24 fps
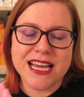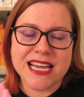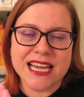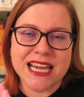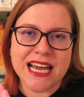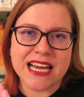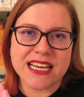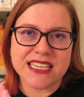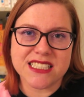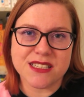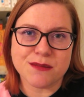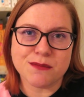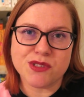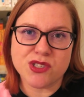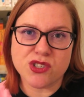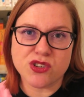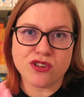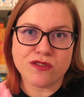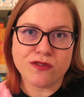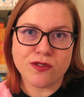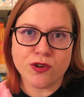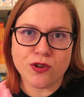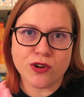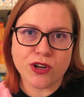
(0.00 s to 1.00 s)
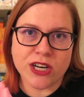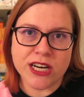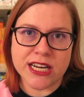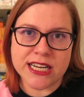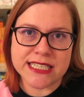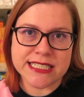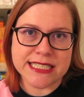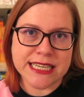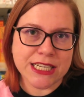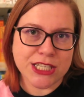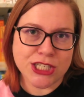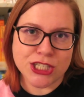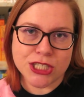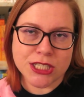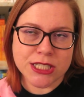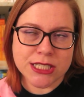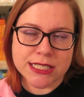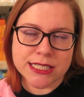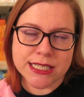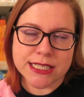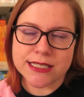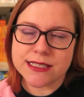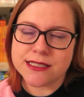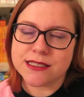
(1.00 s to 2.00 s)
get some sort of organisation
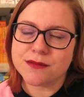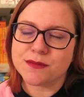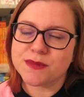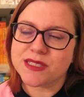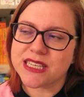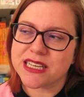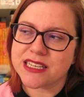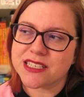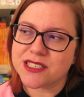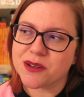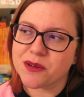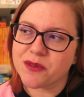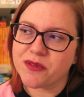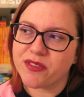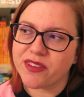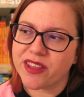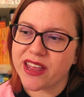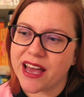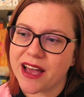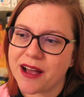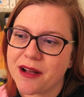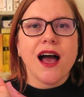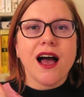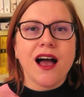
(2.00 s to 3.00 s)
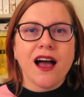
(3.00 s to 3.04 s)
system set up for that.